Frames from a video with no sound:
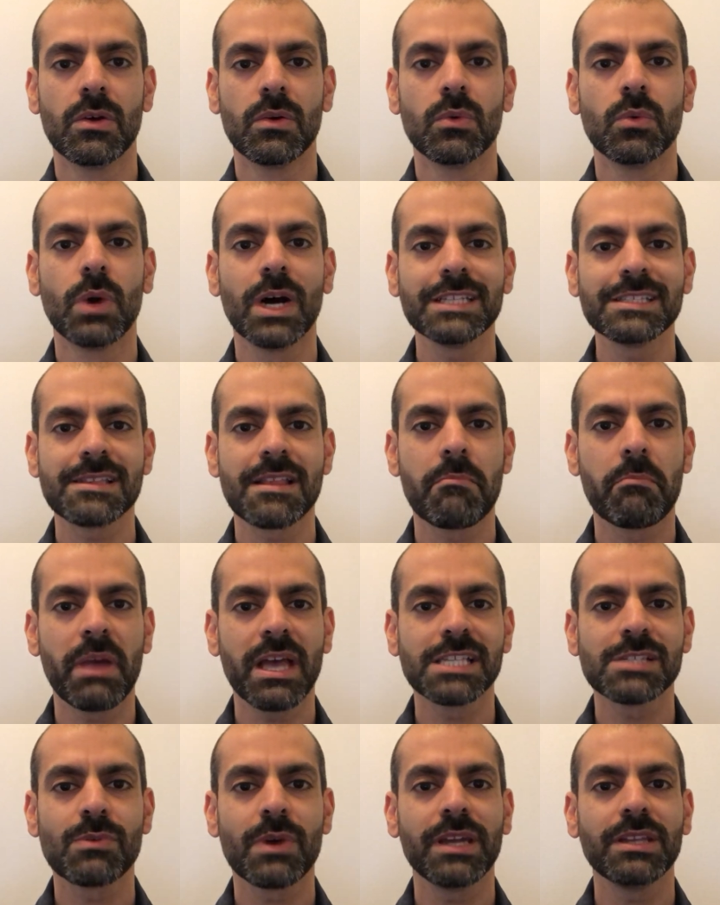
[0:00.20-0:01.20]
what's the
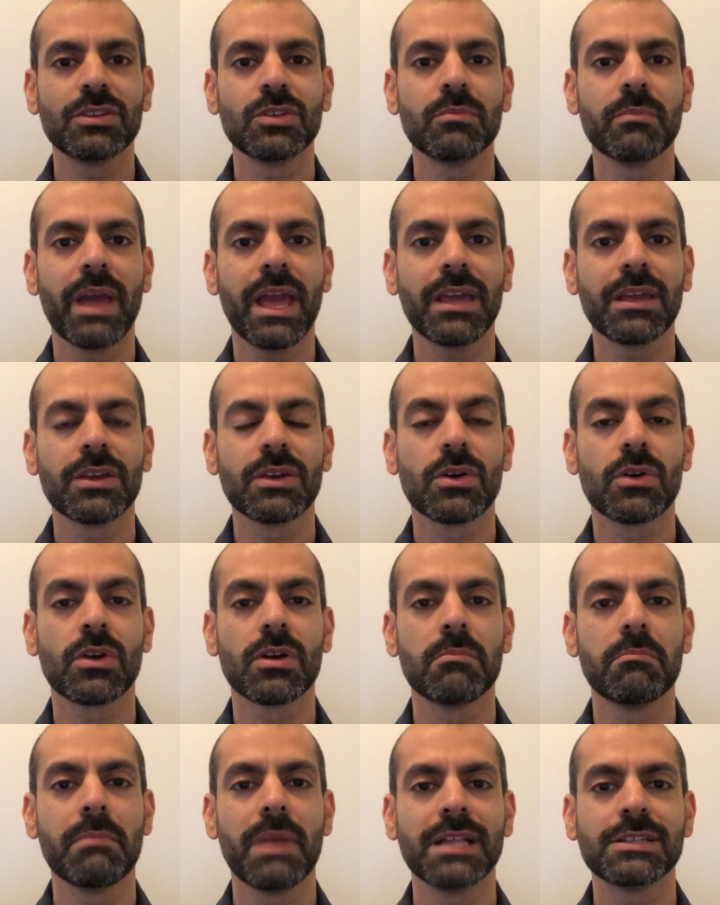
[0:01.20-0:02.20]
best way to make
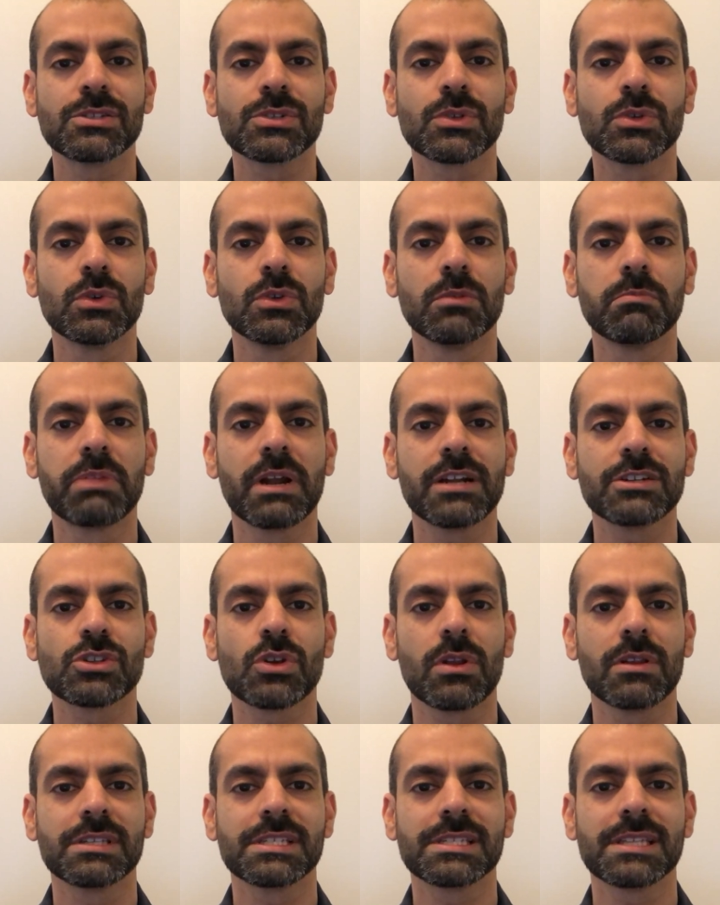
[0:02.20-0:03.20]
your med school
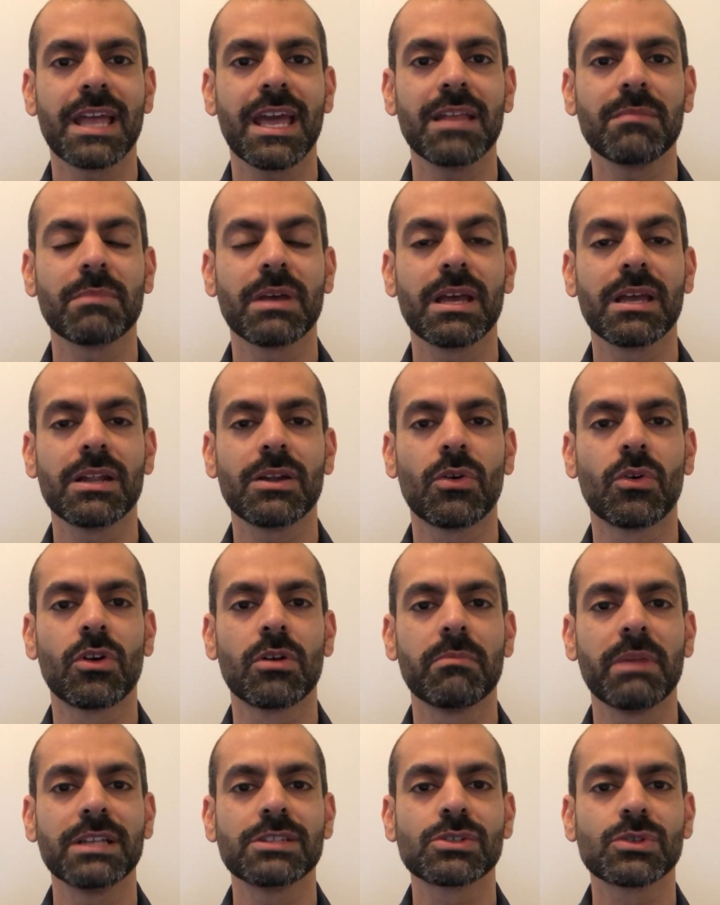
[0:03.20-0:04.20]
personal statement or
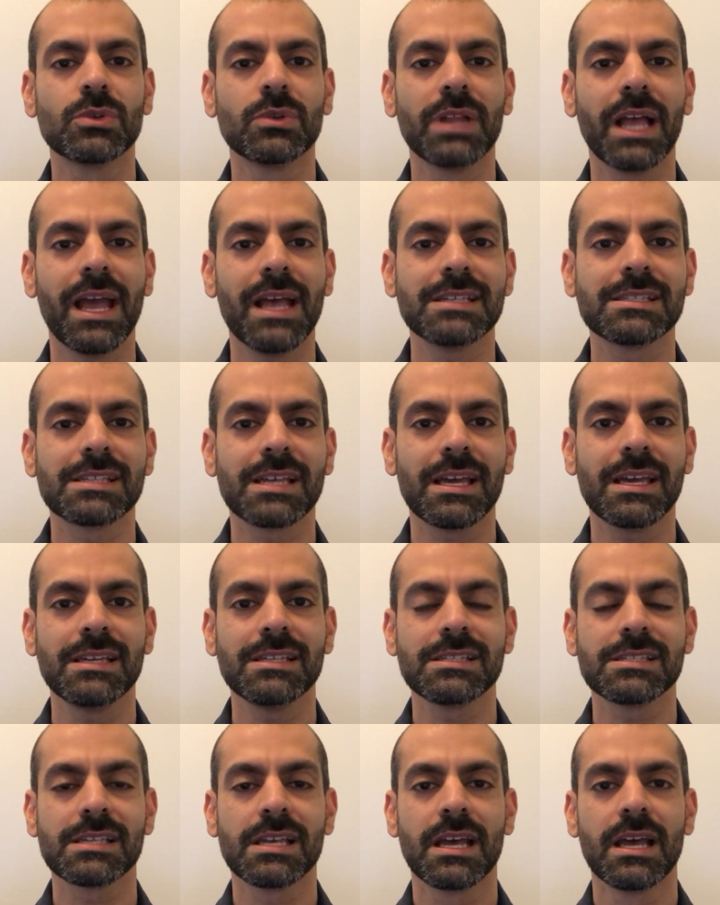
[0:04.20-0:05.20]
med school
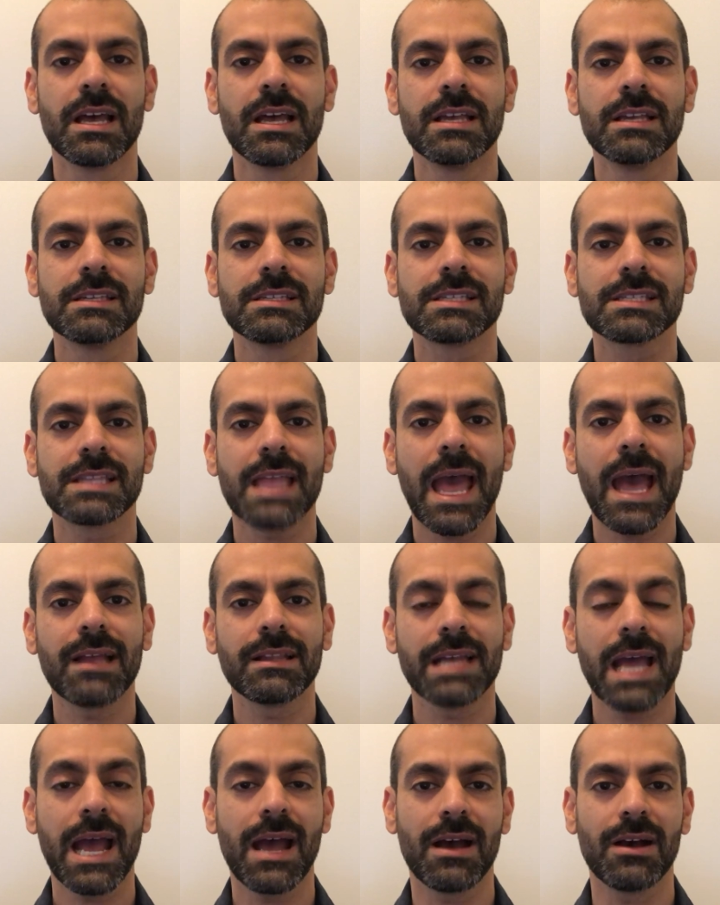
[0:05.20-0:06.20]
essays
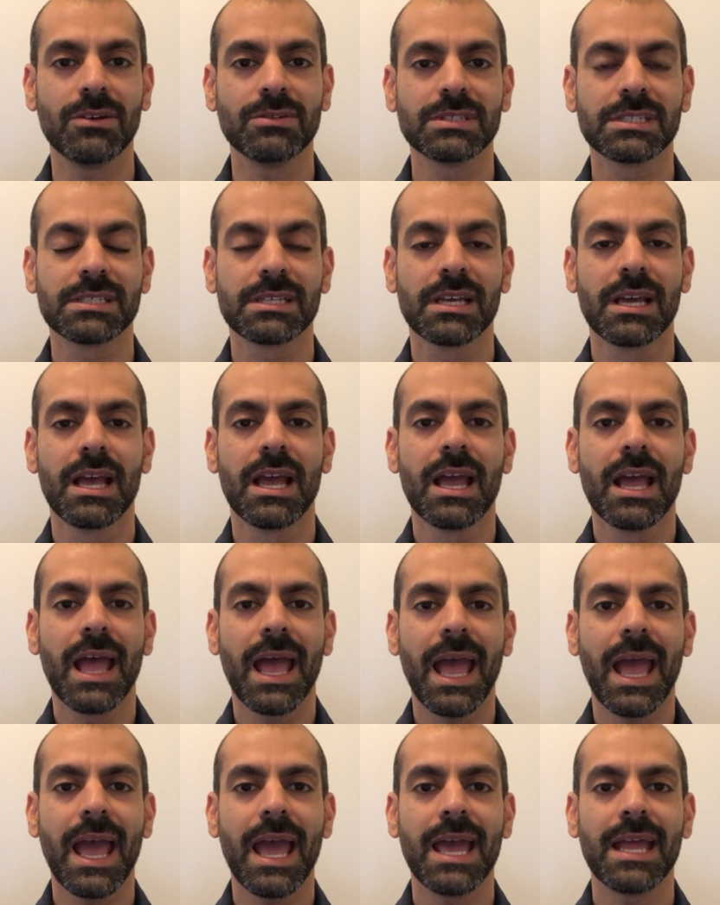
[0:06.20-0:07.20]
stand out
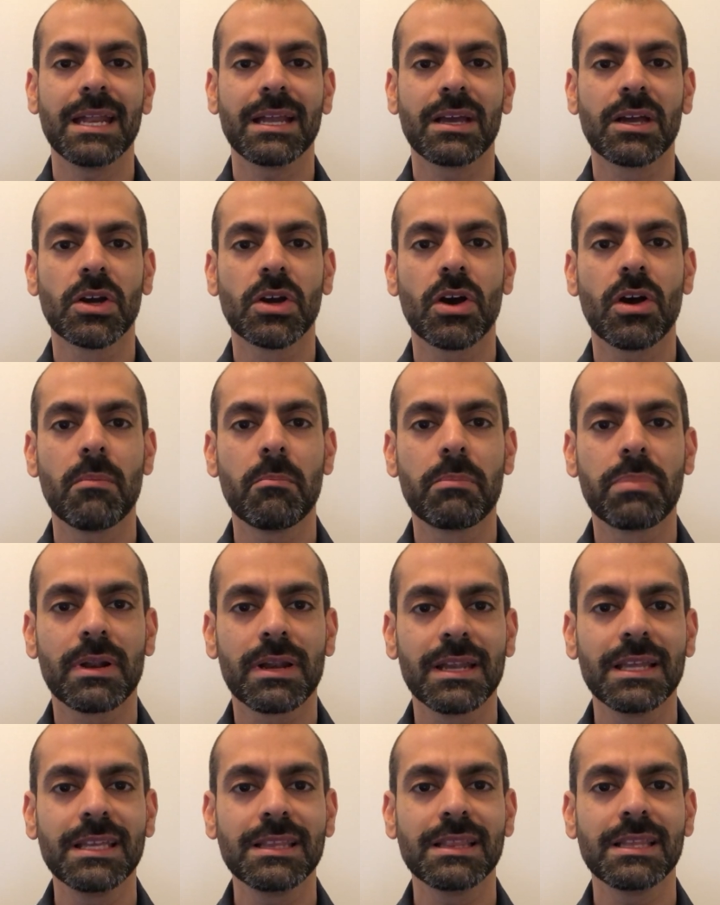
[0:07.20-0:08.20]
and
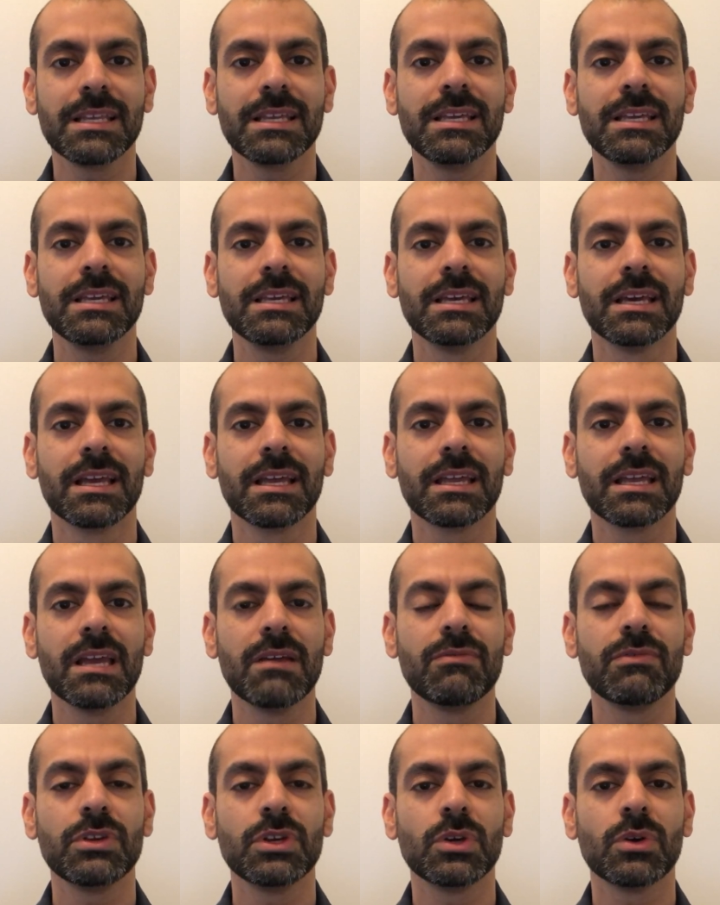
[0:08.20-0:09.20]
completely
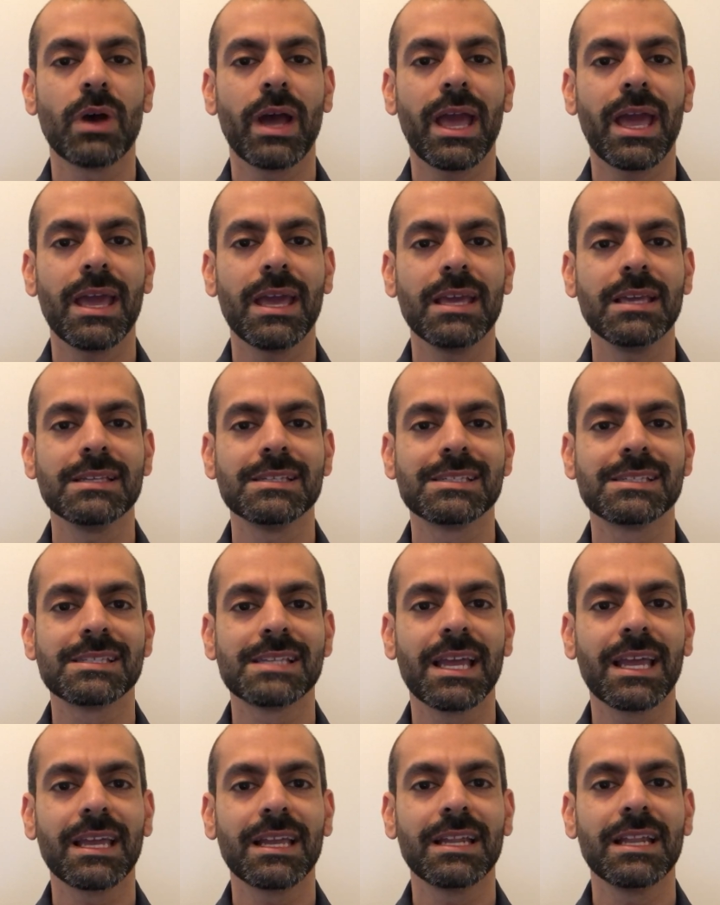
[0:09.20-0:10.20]
give you a
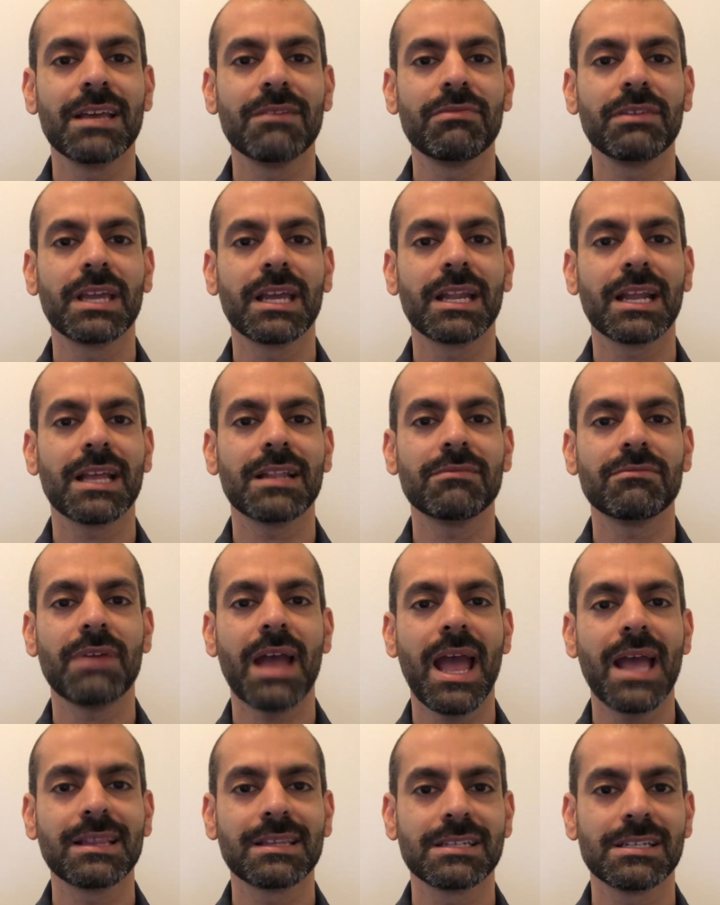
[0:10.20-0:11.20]
significant
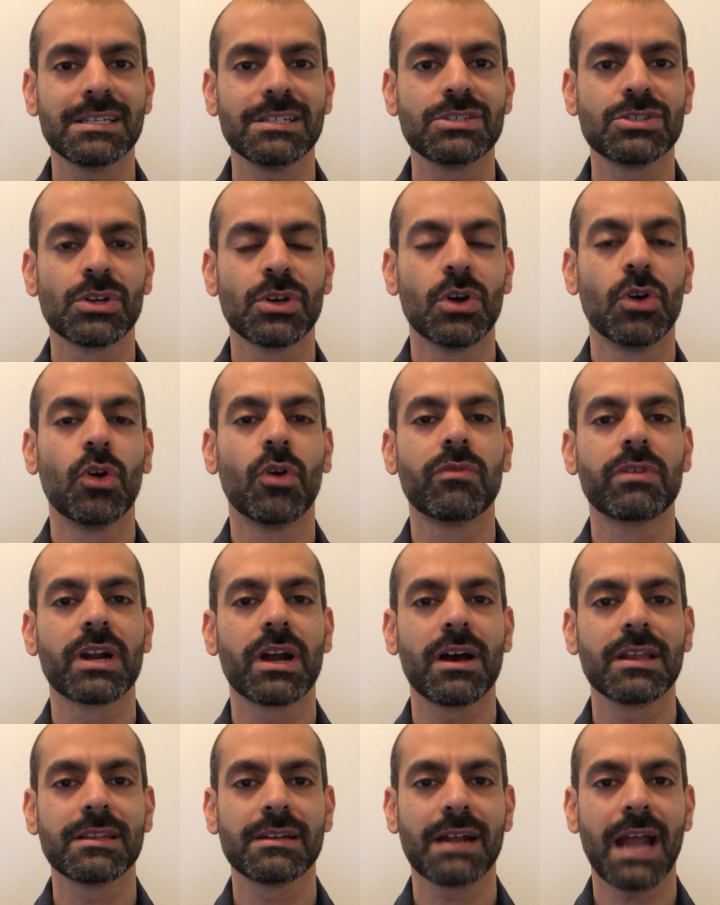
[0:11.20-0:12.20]
advantage over
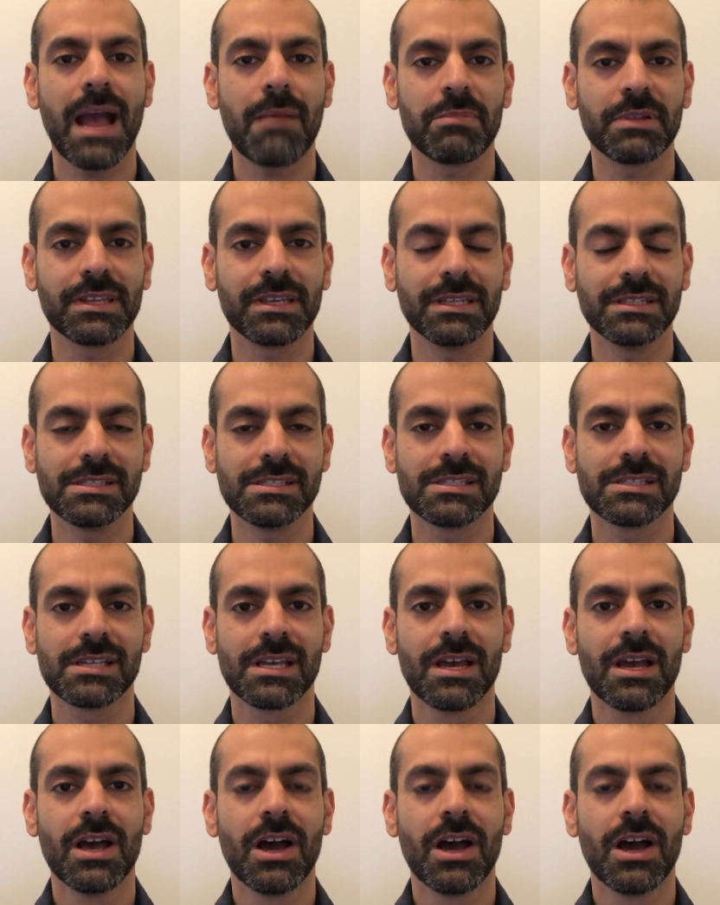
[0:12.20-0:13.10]
other applicants?